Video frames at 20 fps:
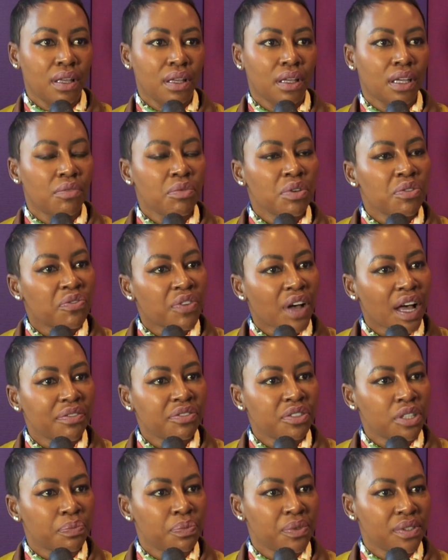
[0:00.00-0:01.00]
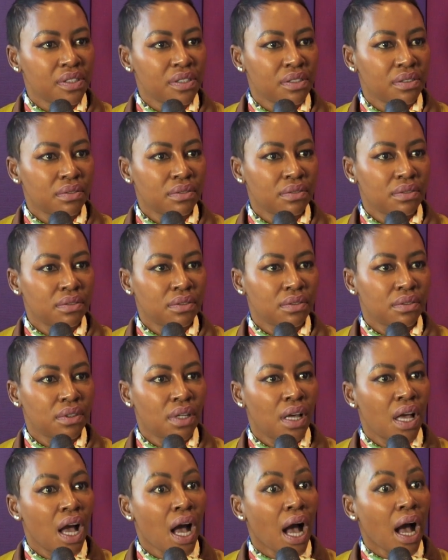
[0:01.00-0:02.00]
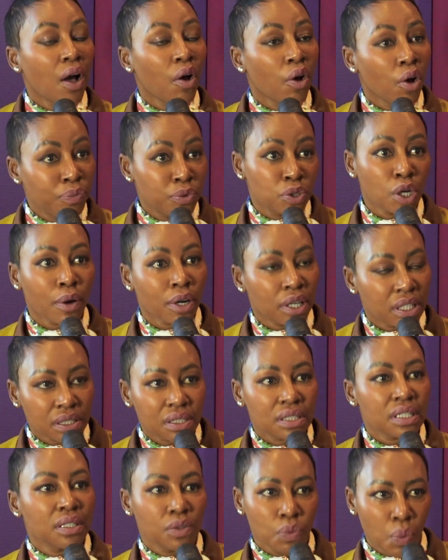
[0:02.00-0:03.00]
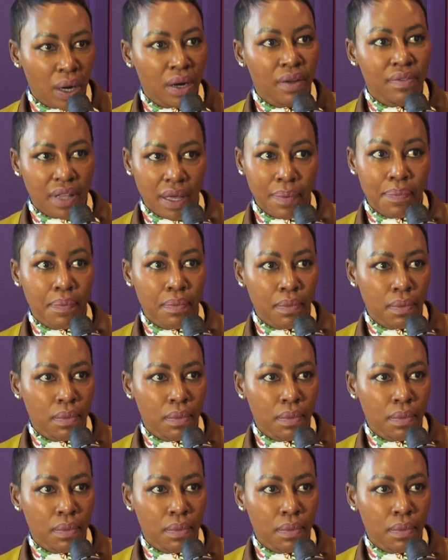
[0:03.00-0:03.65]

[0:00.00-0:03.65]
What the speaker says: Give me 5 tips. I hope chocolates is one of them.